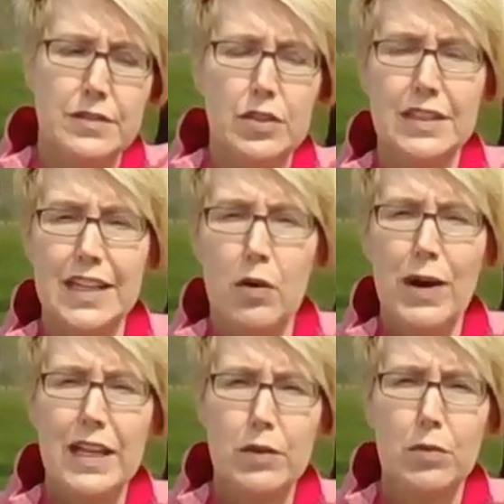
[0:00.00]

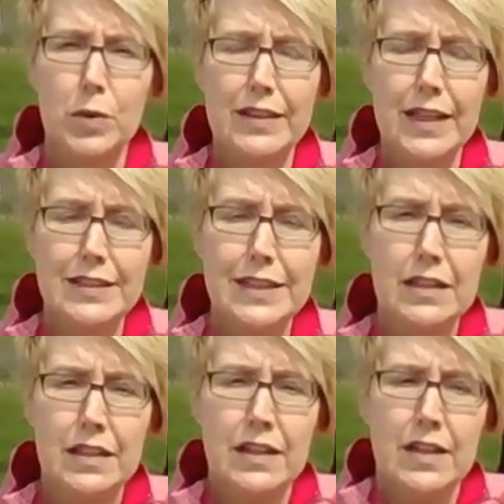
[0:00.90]
while you were working that
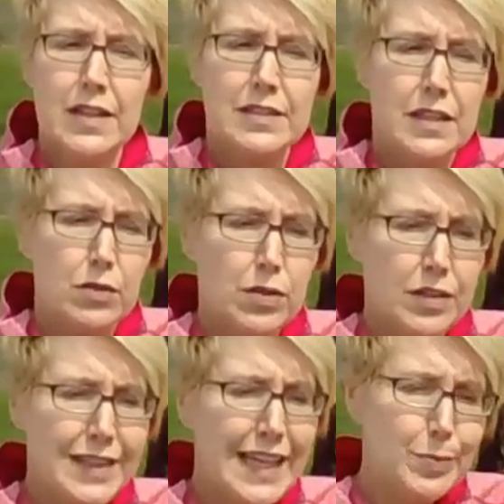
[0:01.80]
day. So
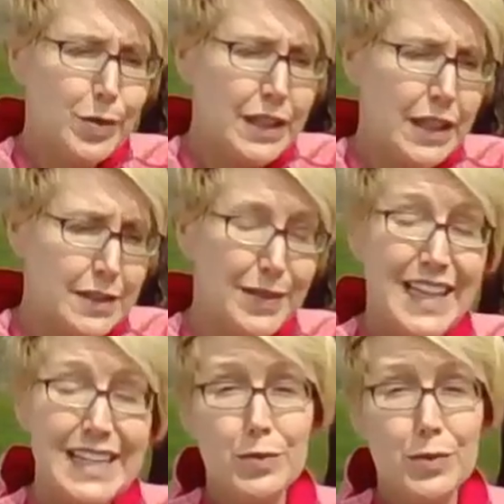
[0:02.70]
that's pretty easy, but
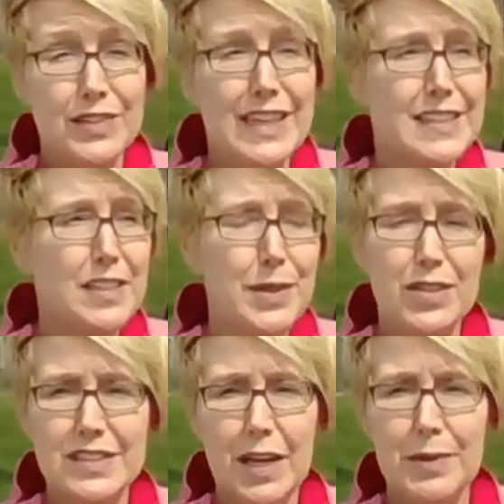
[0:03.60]
that's going to be
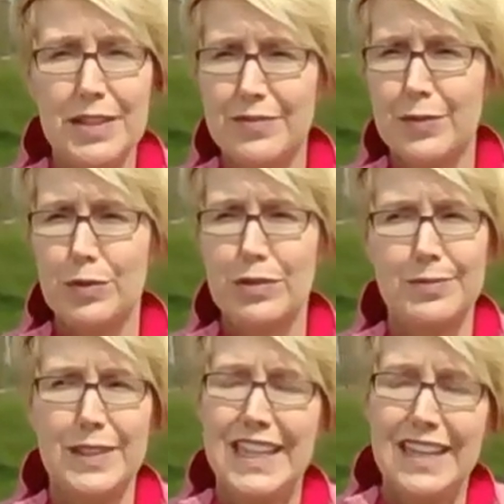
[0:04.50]
your assignment
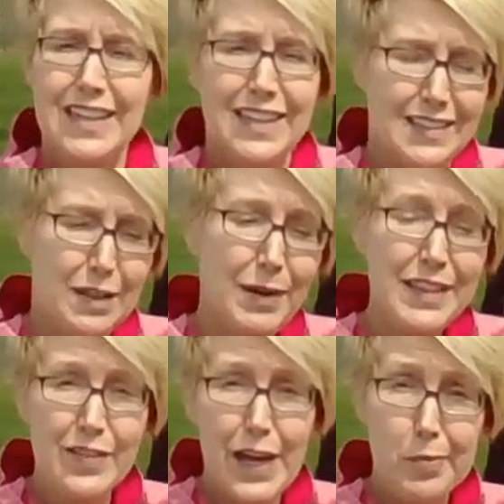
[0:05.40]
for the
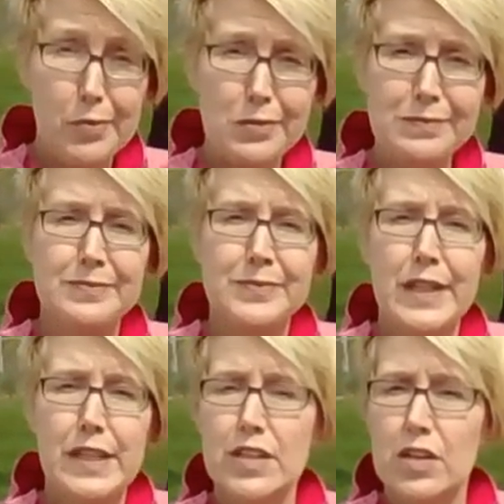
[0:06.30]
month of April.
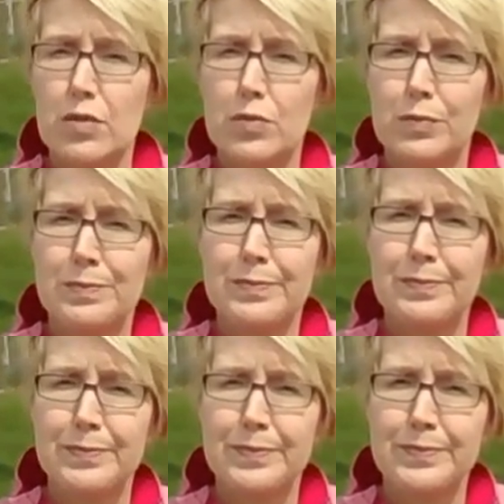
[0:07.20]
So
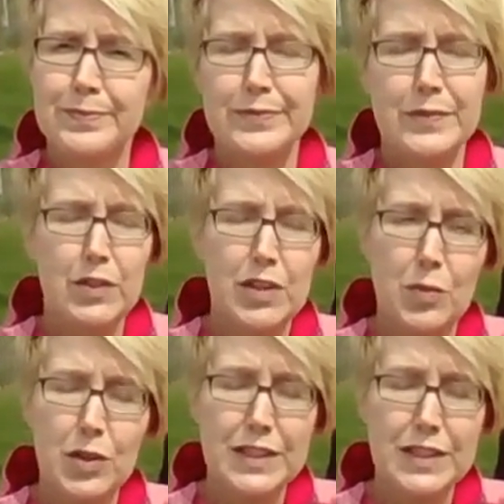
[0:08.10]
You can